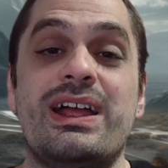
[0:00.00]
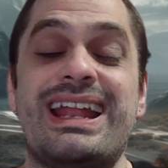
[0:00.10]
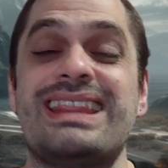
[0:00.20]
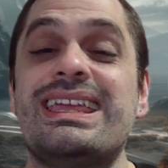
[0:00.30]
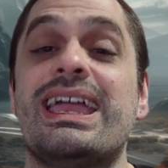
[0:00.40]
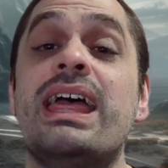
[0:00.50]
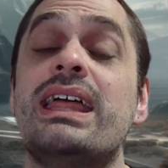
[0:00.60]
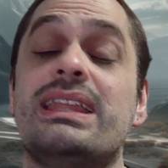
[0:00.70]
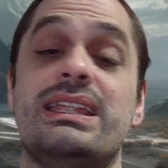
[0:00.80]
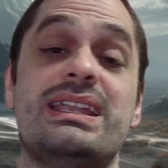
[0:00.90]
and I think
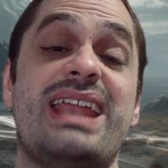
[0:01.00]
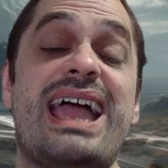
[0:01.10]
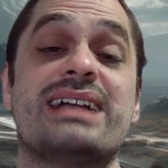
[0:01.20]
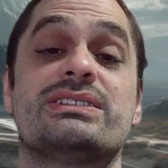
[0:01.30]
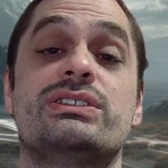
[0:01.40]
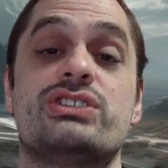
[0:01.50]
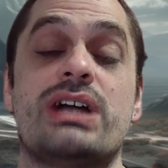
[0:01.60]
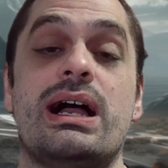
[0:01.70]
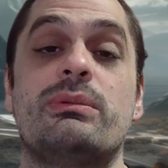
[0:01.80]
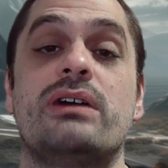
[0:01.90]
they did an excellent
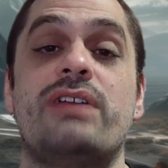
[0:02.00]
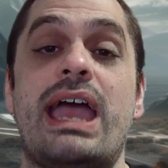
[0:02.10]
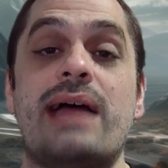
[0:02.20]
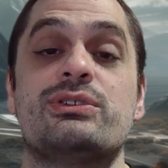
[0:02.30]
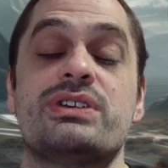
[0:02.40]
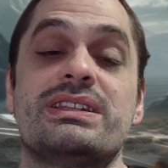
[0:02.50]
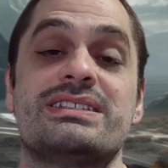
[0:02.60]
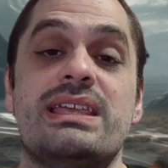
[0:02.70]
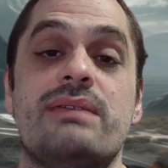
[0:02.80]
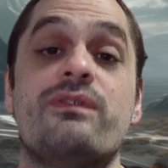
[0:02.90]
job of capturing the
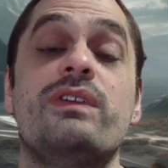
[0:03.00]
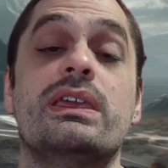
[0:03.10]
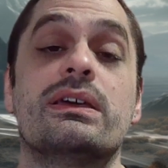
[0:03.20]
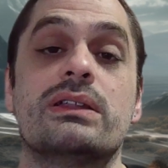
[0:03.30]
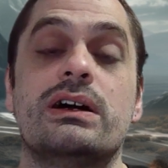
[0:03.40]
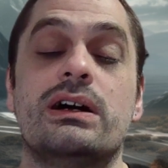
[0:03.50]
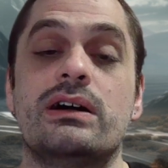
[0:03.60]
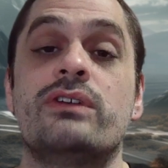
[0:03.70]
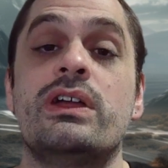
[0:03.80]
same feel of